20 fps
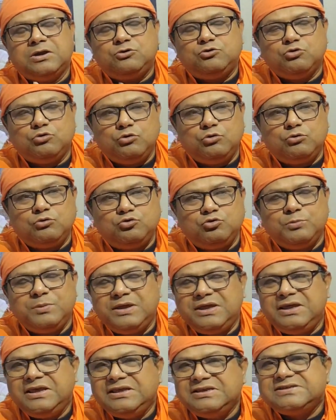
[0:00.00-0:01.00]
to
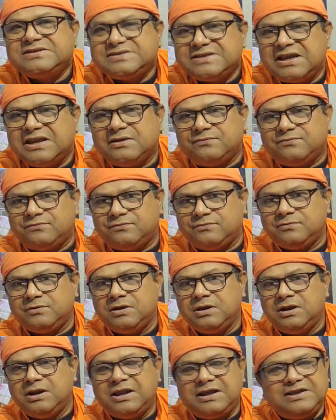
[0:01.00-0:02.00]
be his self.
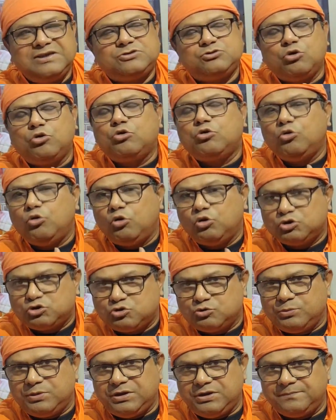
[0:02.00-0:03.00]
Like he's so close
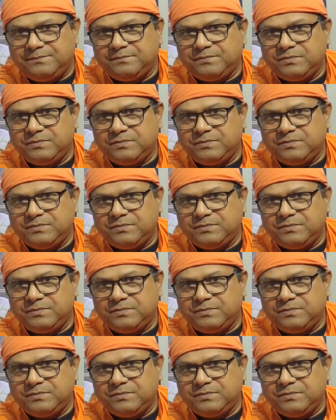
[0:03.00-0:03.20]
to me.